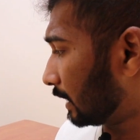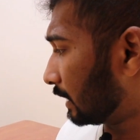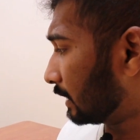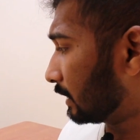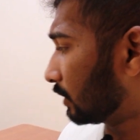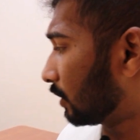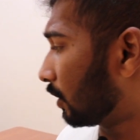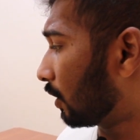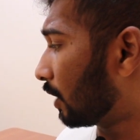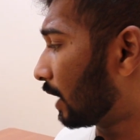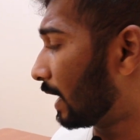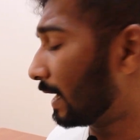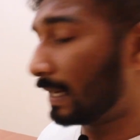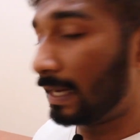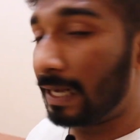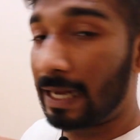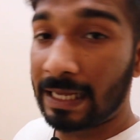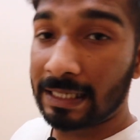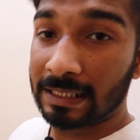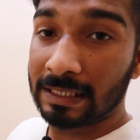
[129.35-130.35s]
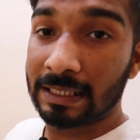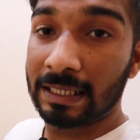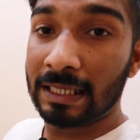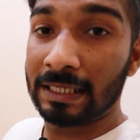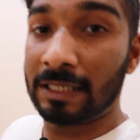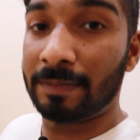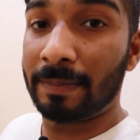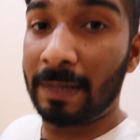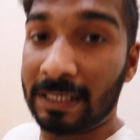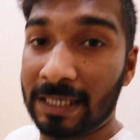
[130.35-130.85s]
So I realized this
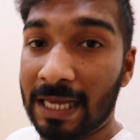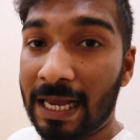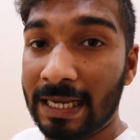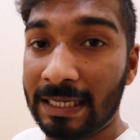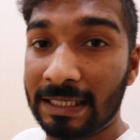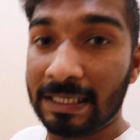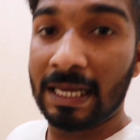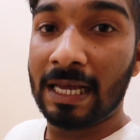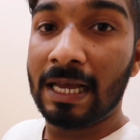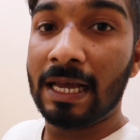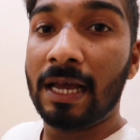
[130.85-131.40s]
is my size,